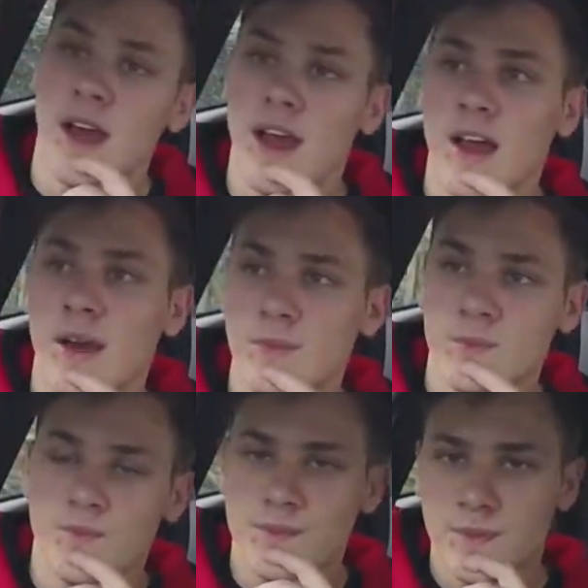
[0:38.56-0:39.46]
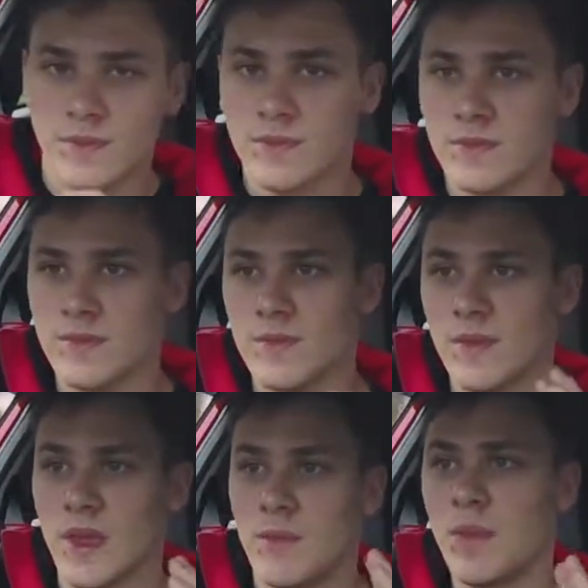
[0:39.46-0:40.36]

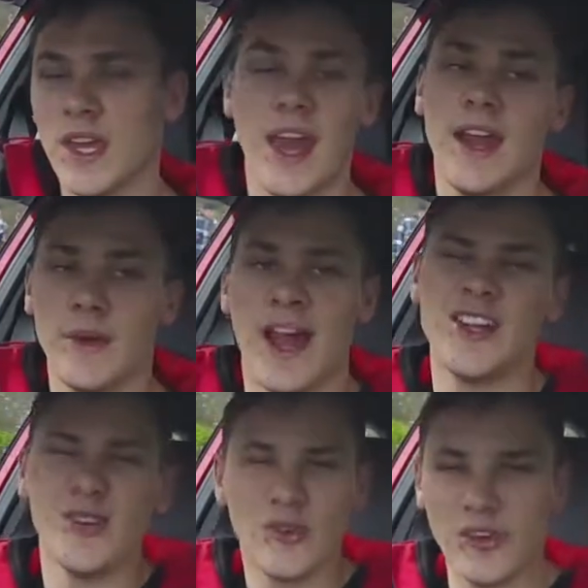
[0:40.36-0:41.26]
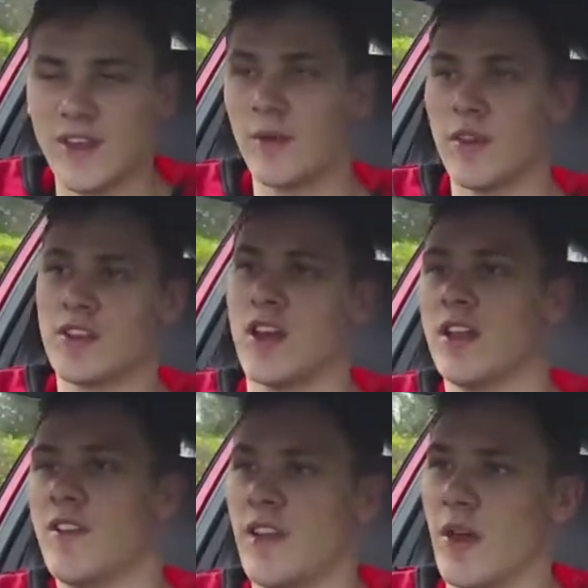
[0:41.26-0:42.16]
But yeah, anyway, as you can already tell by the title of
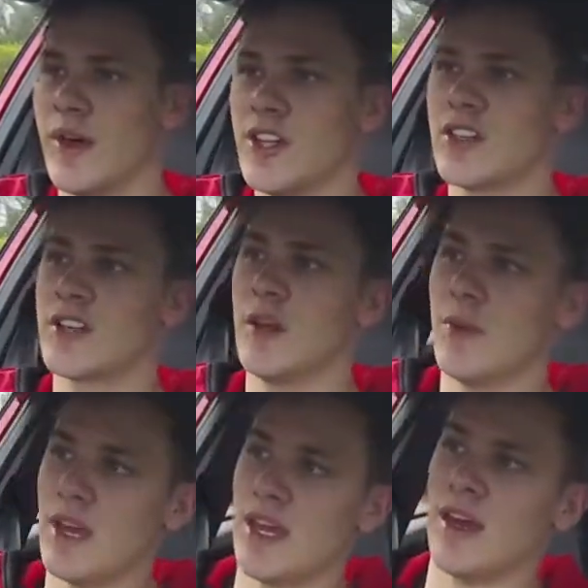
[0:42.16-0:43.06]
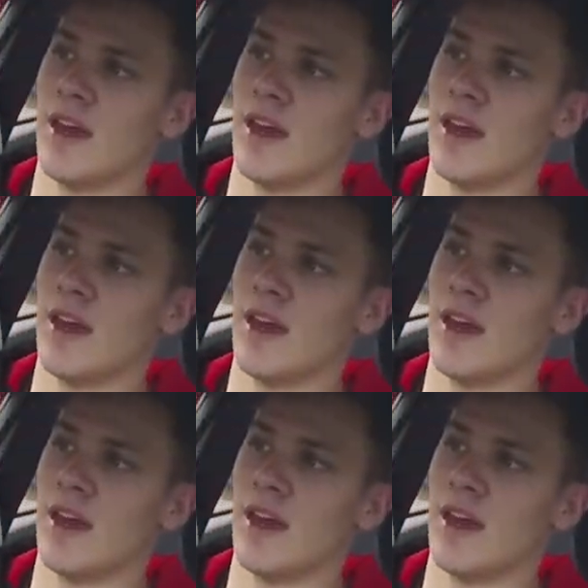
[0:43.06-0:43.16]
this video, it's just going to be